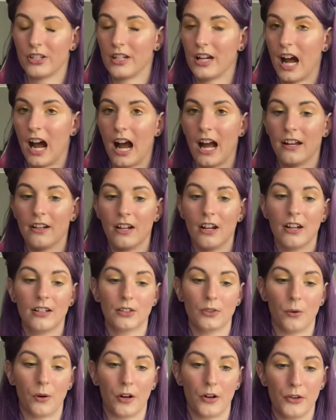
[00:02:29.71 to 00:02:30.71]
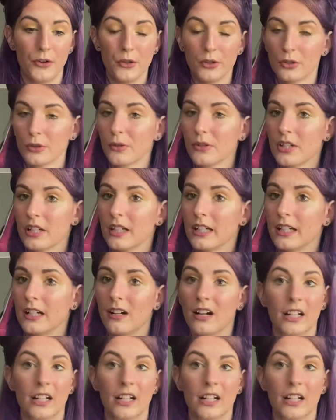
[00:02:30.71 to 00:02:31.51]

You got your neutrals in here,